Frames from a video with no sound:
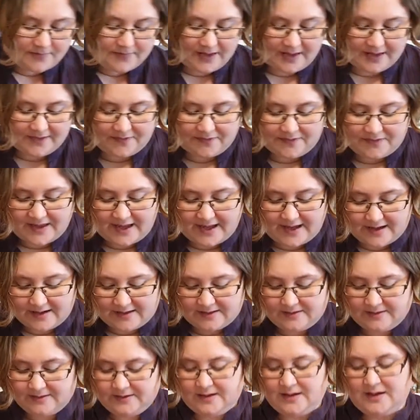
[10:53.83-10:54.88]
And
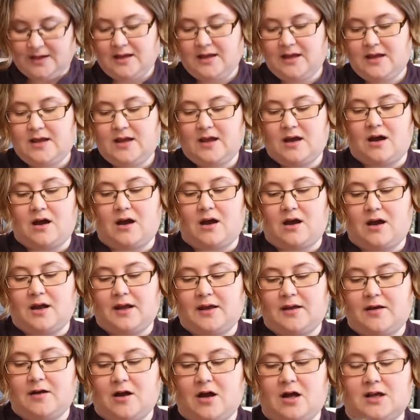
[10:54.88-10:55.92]
then I
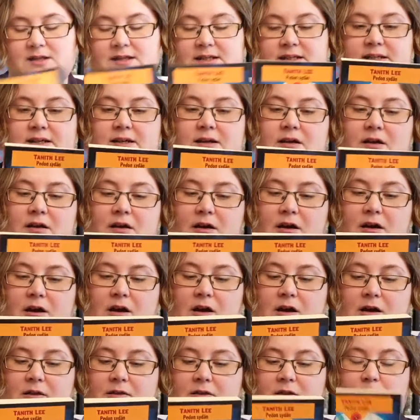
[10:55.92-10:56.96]
got
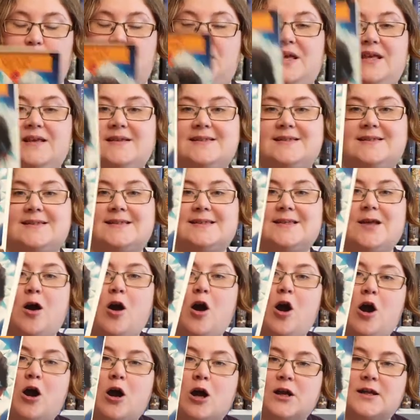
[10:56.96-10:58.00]
The Beast's
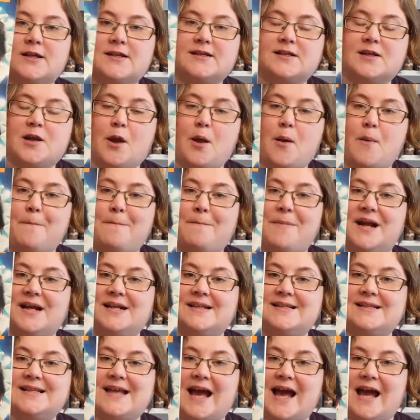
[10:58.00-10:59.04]
Heart by
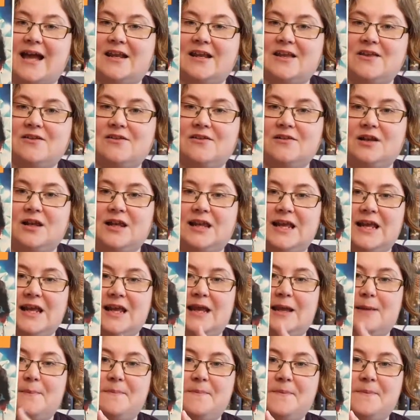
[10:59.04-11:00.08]
Tanith Lee.